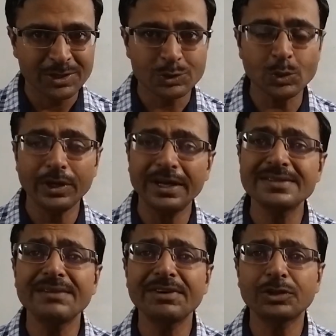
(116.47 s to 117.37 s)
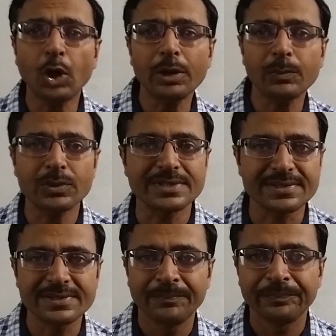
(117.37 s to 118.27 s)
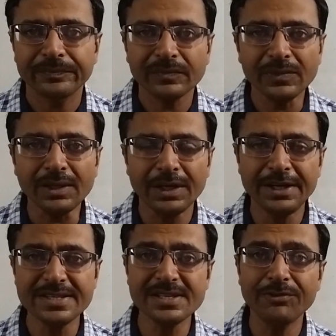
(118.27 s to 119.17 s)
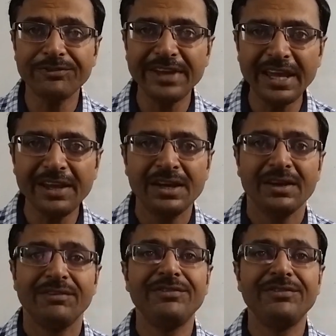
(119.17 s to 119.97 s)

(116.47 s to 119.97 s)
So it is our thought process, it is the way